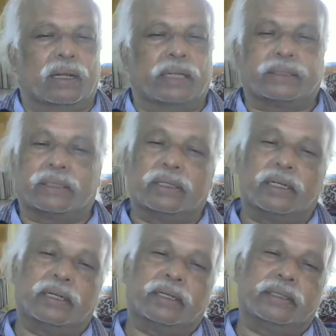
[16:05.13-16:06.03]

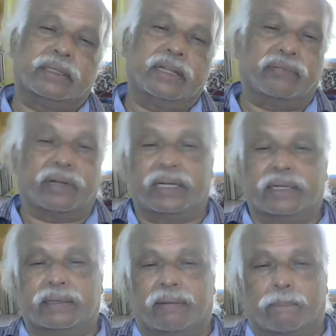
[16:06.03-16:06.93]
at
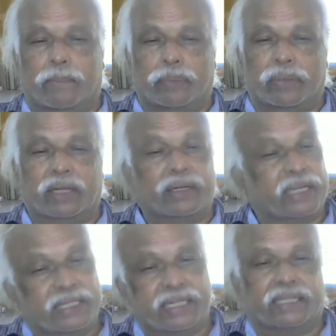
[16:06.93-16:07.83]
different
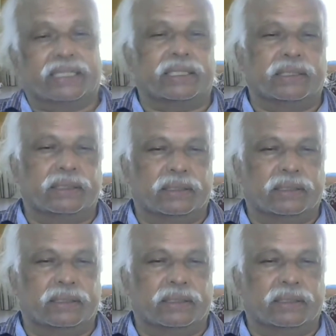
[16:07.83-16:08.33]
regions,